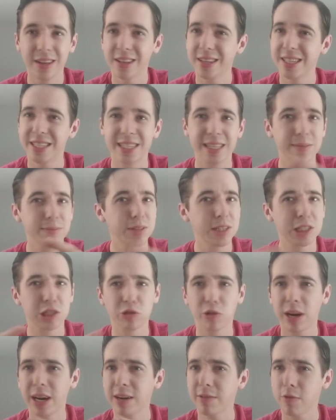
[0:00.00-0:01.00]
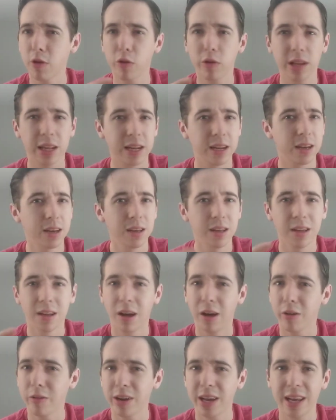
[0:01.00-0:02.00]
Let's keep this train rolling
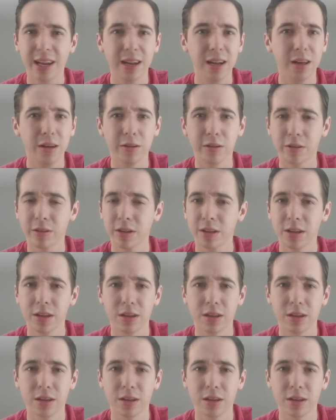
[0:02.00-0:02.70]
all night long.